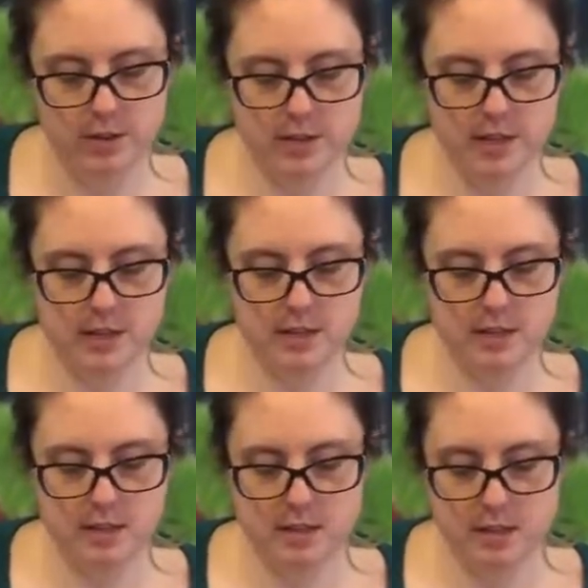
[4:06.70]

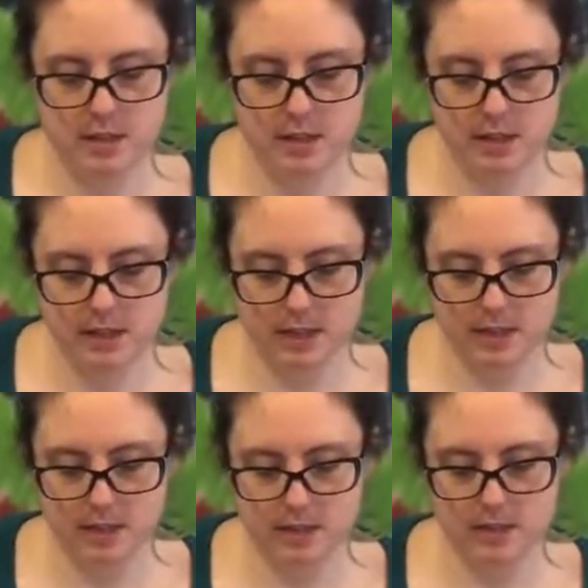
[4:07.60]
This
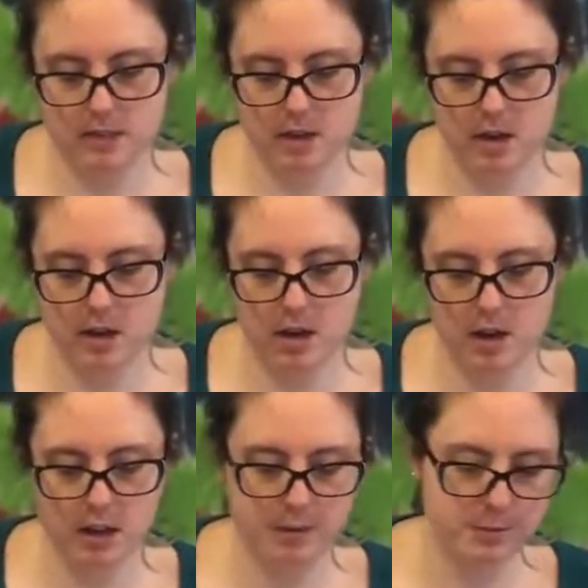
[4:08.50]
is
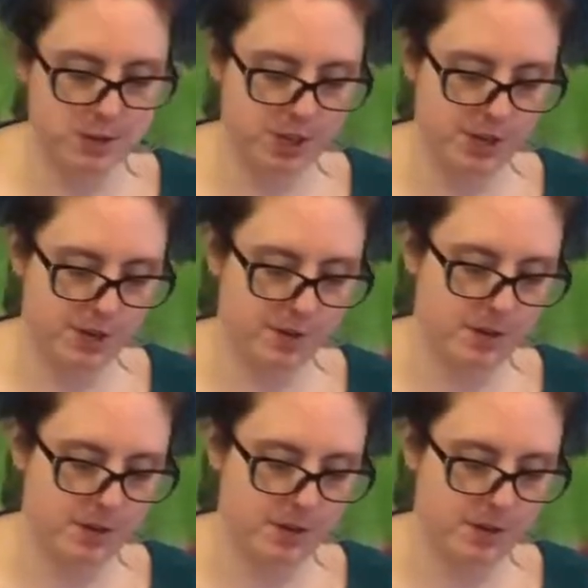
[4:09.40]
all up to you.